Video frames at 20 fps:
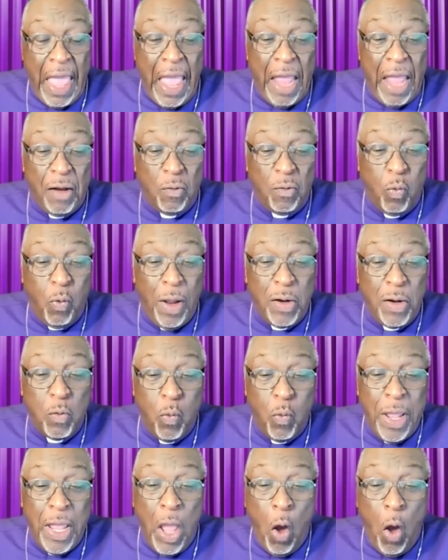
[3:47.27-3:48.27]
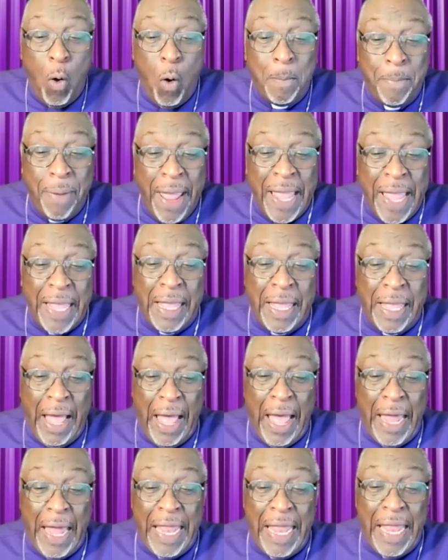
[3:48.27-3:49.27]
And when we obey
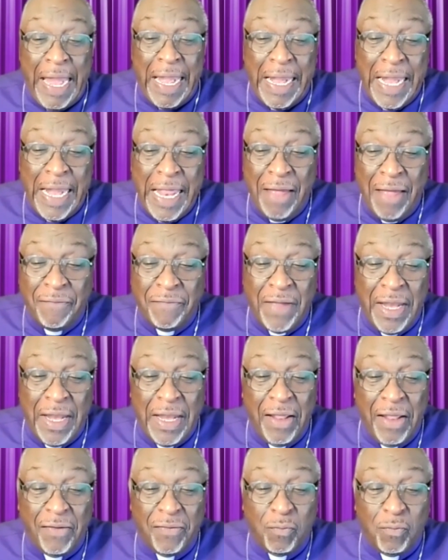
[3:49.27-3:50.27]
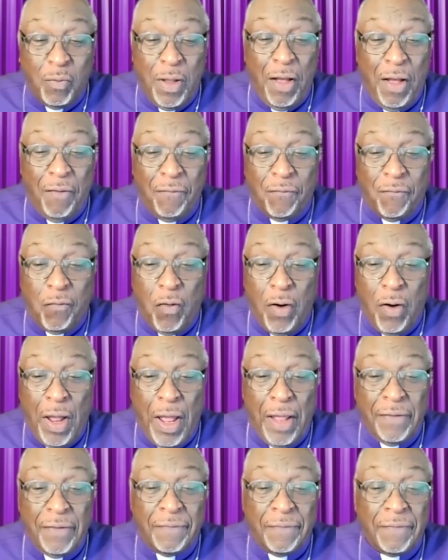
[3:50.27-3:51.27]
God and live in his will for
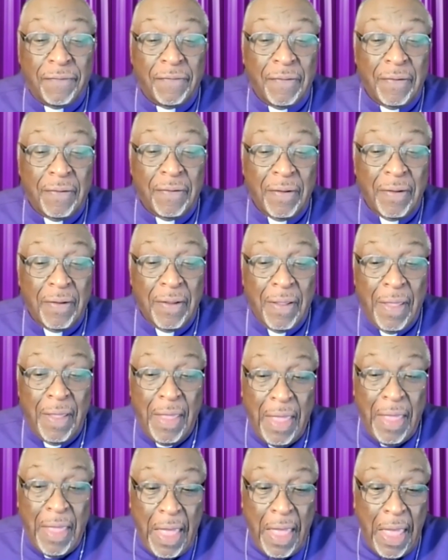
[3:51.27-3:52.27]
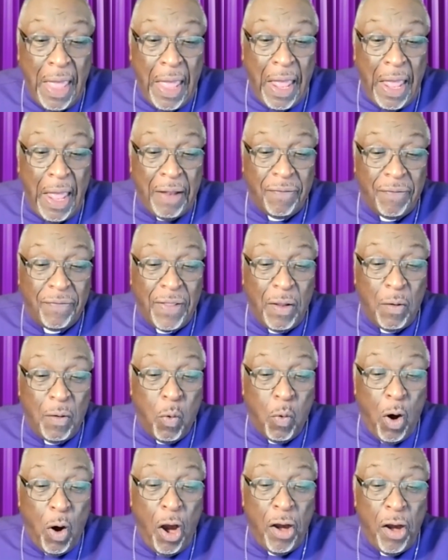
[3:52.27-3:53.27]
us, the
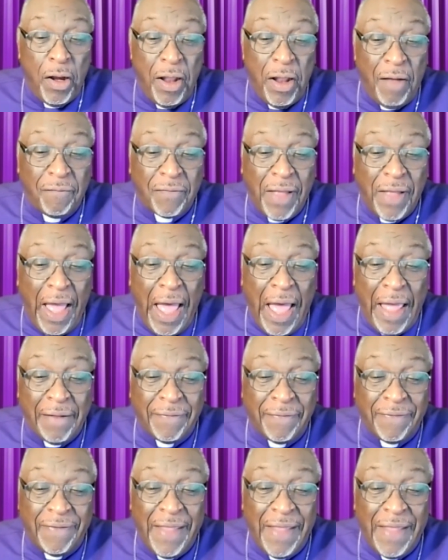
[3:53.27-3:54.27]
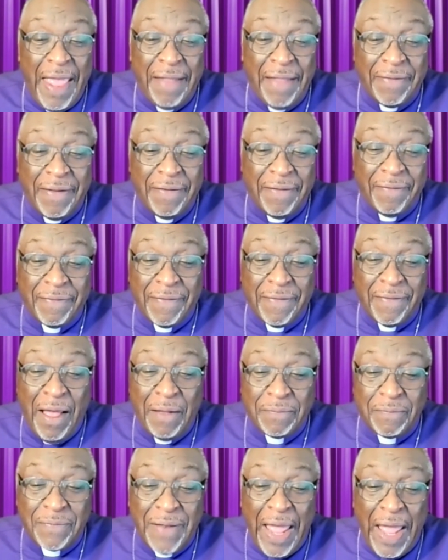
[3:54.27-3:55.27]
word of God says in
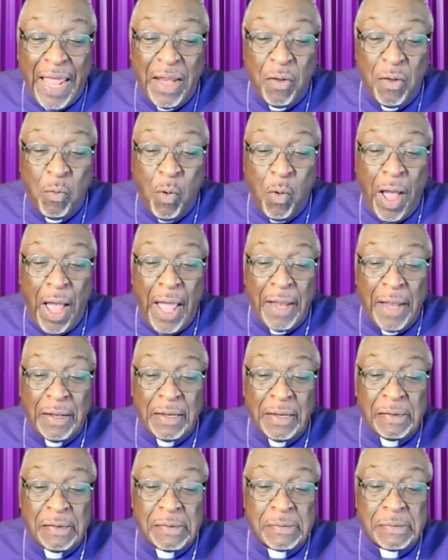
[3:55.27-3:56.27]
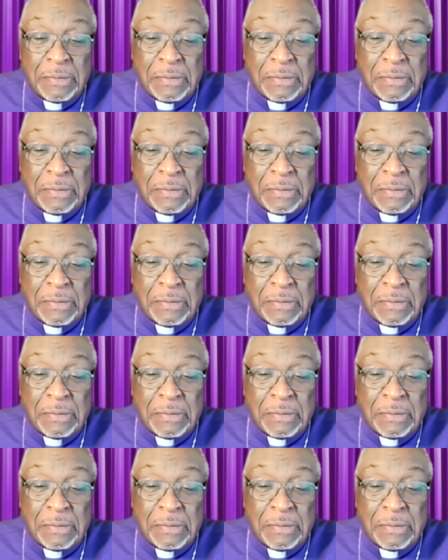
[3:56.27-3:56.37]
Psalm 91,